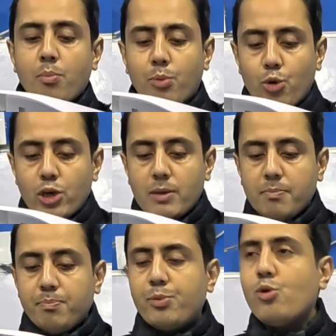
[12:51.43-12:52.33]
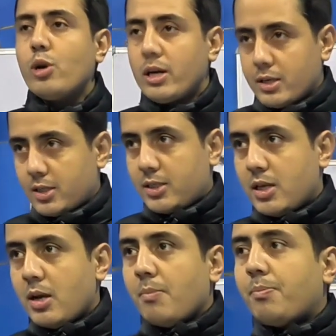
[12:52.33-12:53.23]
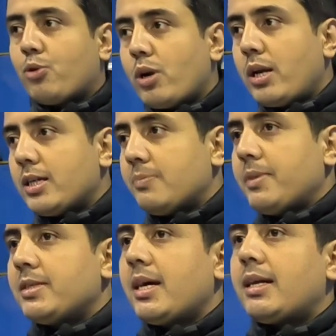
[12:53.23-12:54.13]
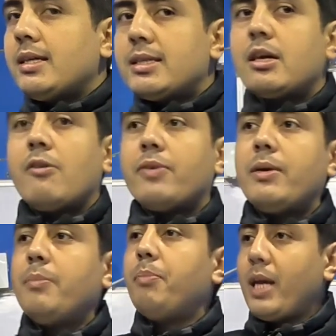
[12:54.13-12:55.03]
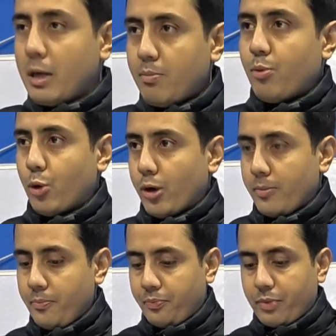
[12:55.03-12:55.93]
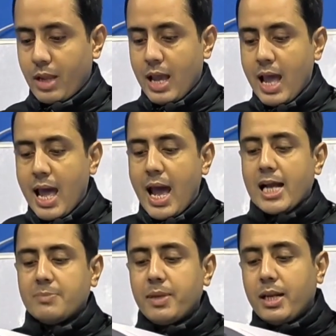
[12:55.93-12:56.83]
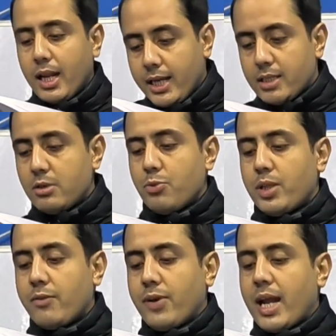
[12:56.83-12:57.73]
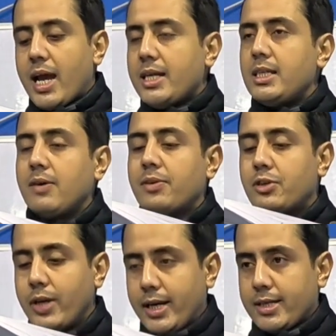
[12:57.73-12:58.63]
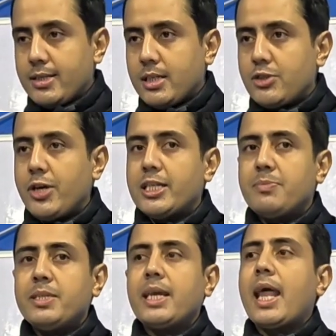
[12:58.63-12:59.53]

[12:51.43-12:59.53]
Boredom proneness. Proneness means the risk of being bored. Has been linked with a variety of traits. Traits means